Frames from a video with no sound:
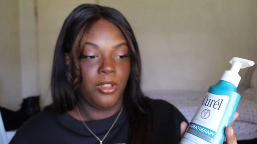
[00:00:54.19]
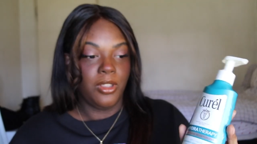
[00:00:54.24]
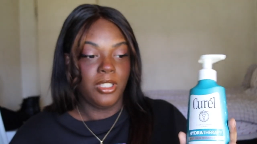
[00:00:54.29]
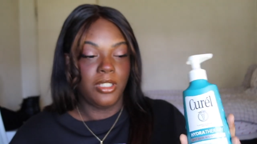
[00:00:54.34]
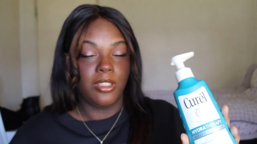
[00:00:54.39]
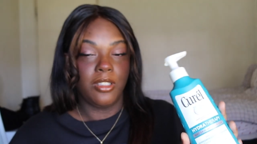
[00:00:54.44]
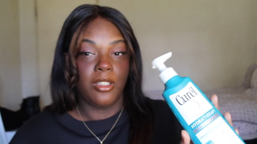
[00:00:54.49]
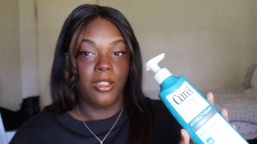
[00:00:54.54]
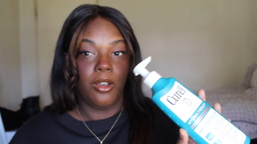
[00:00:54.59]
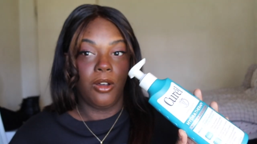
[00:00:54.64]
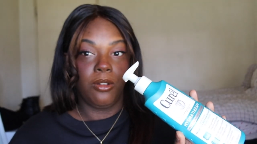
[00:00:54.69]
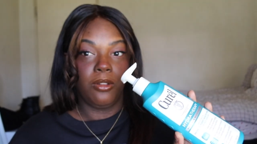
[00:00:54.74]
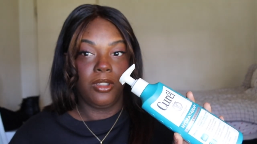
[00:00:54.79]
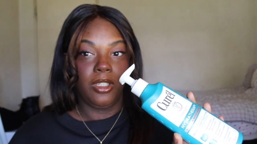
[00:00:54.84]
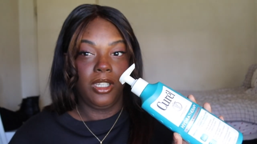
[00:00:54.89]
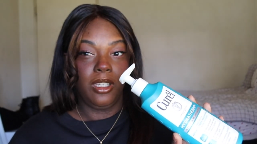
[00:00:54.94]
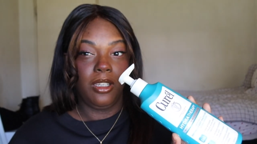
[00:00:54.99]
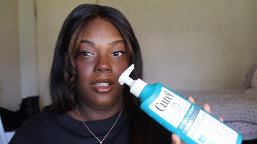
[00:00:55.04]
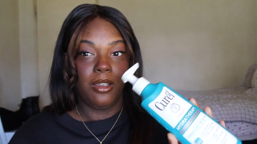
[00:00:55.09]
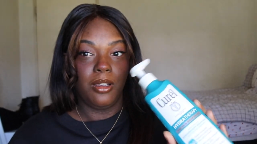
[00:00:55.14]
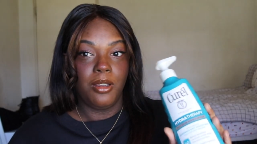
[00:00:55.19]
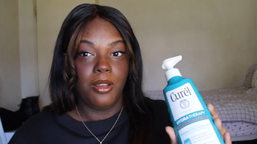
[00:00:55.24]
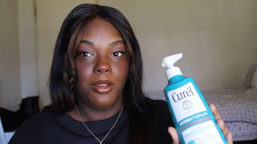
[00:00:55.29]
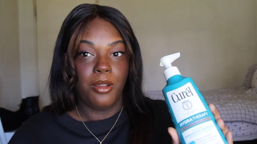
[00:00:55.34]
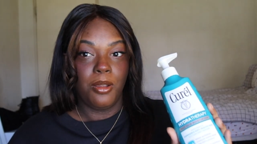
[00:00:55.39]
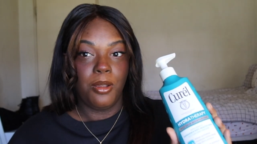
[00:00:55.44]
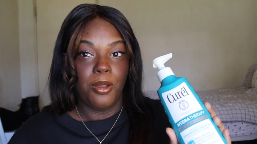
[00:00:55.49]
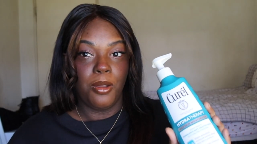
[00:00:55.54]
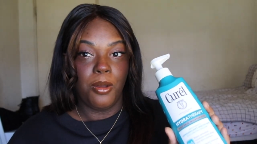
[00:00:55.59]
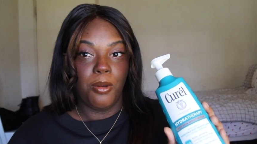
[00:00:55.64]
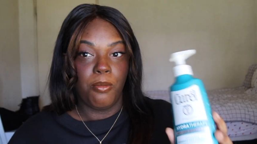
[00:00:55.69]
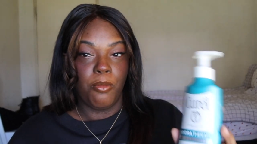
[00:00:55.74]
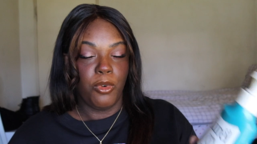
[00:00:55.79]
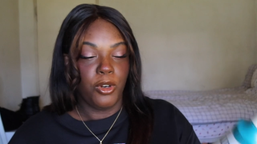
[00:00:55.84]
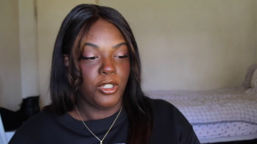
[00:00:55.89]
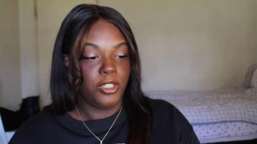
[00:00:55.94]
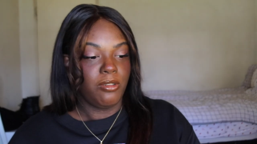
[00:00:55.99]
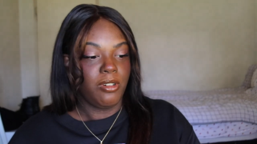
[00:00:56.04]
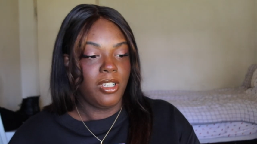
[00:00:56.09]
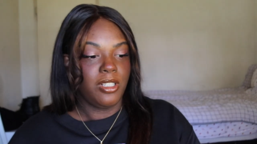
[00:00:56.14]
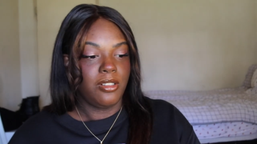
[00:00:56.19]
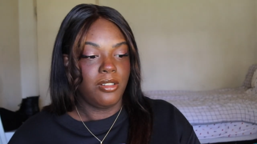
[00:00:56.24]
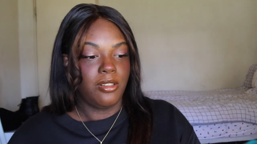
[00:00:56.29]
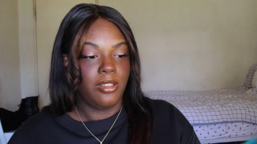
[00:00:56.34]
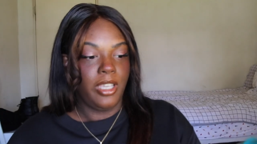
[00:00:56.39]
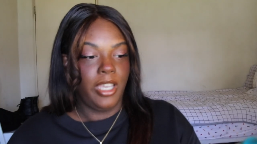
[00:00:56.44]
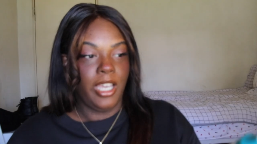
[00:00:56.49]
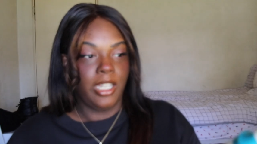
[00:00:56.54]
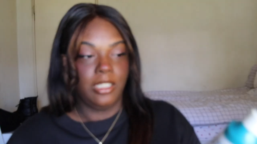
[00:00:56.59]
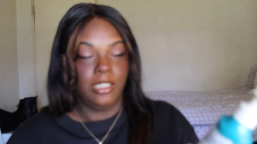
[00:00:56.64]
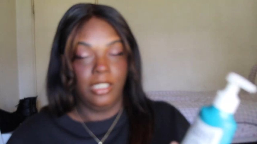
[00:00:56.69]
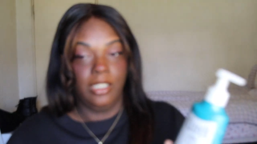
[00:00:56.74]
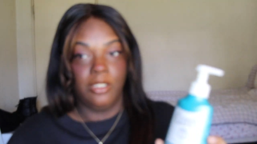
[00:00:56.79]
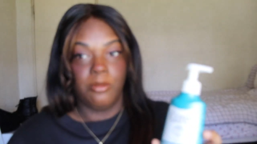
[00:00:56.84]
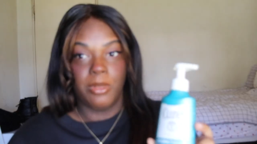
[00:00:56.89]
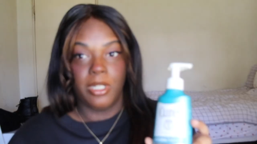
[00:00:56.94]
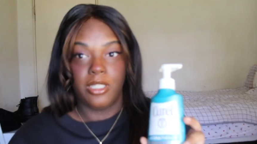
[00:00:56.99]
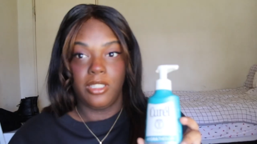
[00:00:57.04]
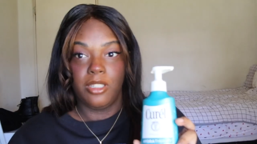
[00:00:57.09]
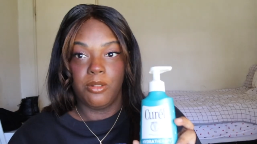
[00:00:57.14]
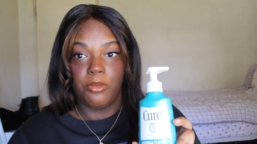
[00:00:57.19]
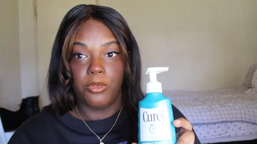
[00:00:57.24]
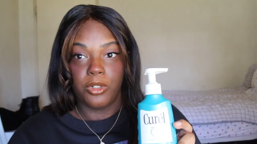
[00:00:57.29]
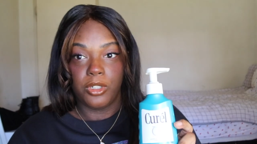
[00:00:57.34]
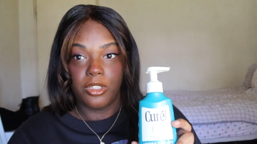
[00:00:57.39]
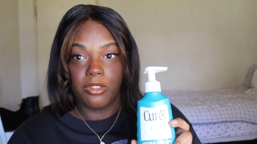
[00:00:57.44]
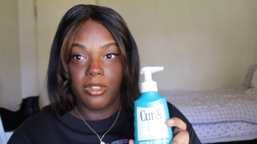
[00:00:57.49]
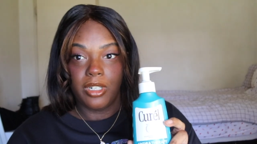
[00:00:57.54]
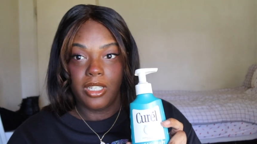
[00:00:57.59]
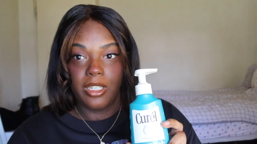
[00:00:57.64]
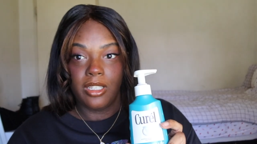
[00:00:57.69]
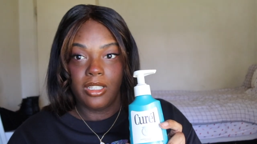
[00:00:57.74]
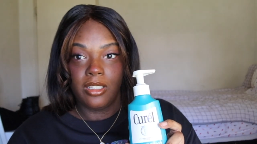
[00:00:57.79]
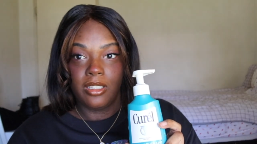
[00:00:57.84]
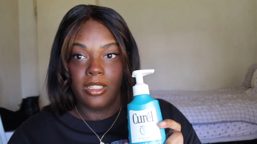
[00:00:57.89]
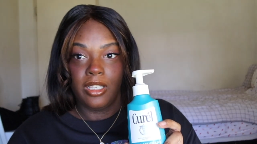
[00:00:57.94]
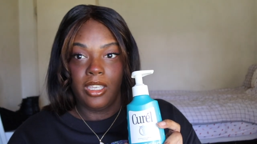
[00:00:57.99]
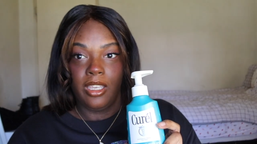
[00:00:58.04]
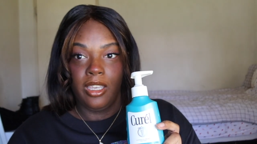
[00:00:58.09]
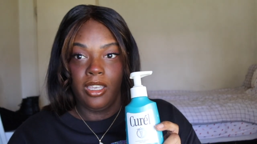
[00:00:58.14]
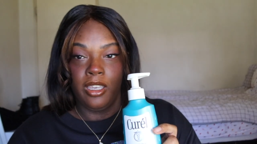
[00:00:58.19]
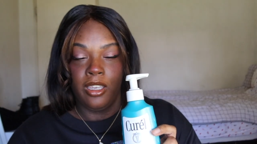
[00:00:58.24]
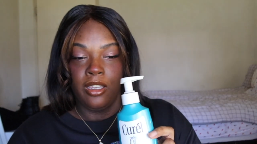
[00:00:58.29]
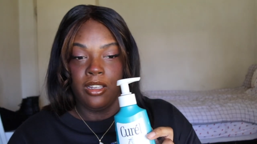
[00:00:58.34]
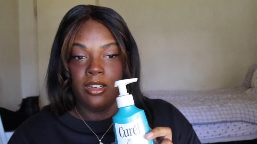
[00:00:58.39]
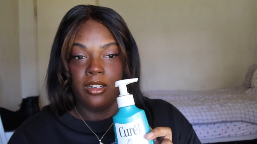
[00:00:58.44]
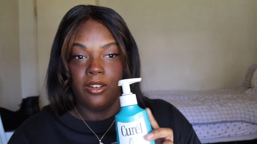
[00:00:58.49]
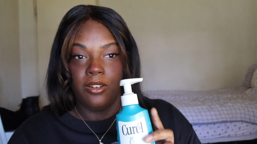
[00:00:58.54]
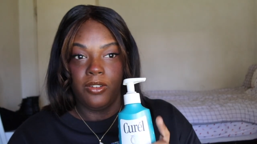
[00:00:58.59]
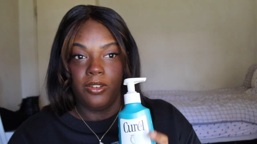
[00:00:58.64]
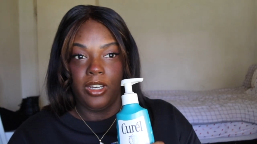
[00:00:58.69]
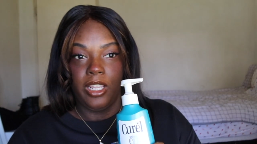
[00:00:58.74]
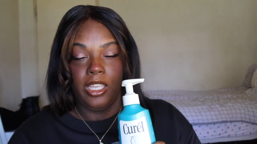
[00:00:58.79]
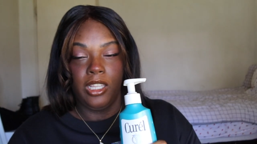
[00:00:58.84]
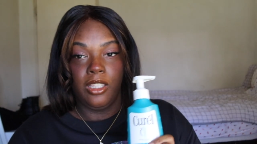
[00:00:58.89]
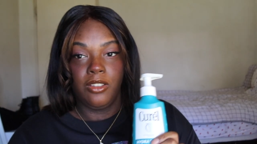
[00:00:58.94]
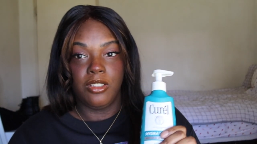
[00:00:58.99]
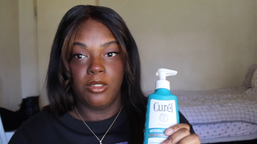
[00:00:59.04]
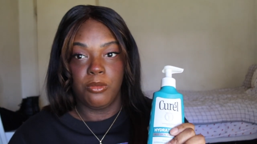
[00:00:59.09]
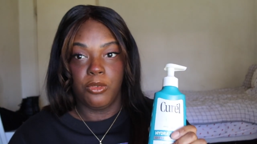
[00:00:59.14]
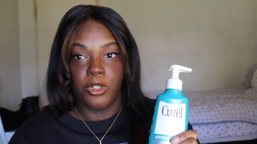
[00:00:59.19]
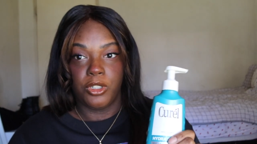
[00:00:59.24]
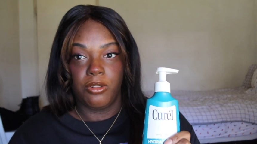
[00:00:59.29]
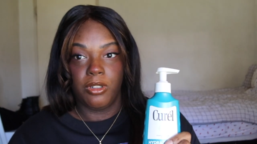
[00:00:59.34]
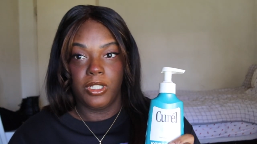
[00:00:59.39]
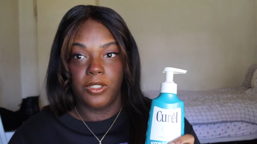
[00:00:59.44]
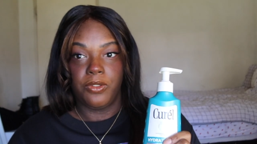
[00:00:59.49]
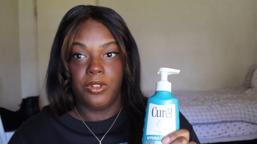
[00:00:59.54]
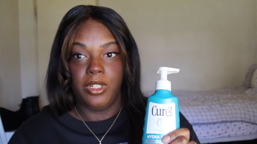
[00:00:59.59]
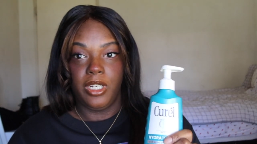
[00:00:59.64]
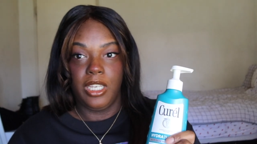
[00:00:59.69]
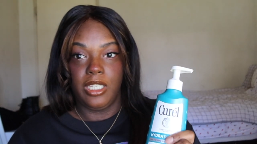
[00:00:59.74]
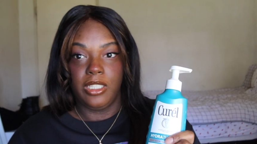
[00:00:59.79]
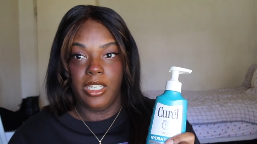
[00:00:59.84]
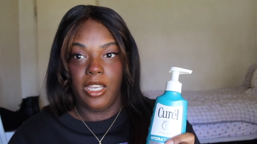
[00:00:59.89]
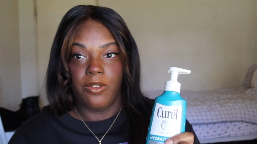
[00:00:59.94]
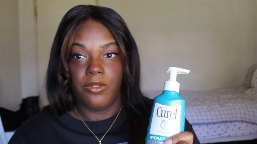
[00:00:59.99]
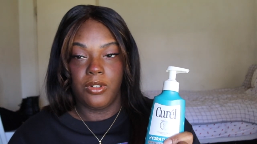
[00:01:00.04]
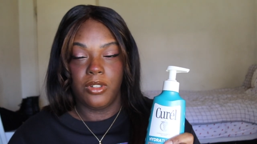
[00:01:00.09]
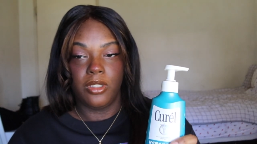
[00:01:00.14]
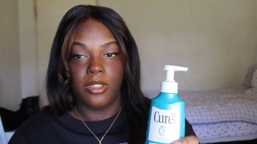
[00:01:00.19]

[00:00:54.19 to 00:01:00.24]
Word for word: This is the only moisturizer that actually leaves my skin moisturized and it leaves it moisturized for days after.